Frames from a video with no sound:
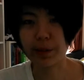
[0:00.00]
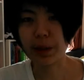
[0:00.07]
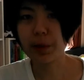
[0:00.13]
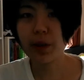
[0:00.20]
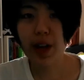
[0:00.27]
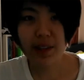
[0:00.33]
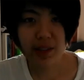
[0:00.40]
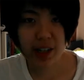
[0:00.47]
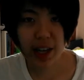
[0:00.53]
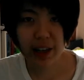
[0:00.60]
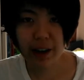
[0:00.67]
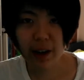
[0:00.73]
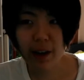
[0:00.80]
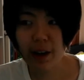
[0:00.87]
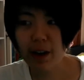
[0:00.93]
people you have to take
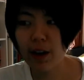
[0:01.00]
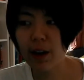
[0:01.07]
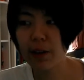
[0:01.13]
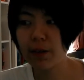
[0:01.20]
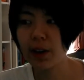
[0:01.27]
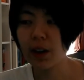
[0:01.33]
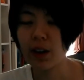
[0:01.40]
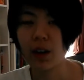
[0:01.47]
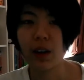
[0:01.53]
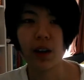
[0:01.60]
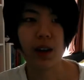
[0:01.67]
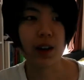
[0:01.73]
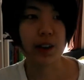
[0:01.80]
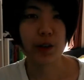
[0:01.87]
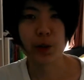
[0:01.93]
care of,
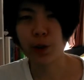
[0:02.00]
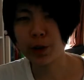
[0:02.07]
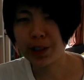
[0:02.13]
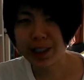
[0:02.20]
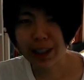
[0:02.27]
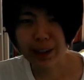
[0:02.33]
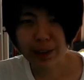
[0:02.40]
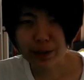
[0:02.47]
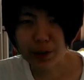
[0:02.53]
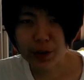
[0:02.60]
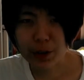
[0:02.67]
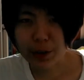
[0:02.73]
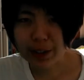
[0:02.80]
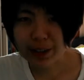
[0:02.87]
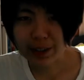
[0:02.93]
chores that you have to
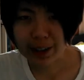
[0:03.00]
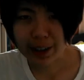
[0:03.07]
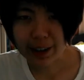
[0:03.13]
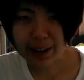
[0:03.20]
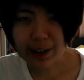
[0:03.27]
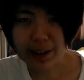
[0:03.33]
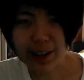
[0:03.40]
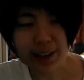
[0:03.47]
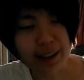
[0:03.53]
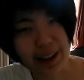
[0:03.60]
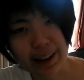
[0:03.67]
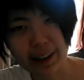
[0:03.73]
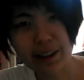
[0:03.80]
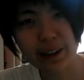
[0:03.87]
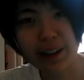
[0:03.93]
do around the house and
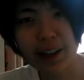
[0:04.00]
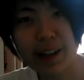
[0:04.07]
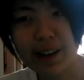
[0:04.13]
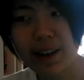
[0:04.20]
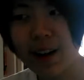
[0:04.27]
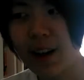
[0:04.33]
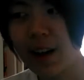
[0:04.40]
that kind of thing.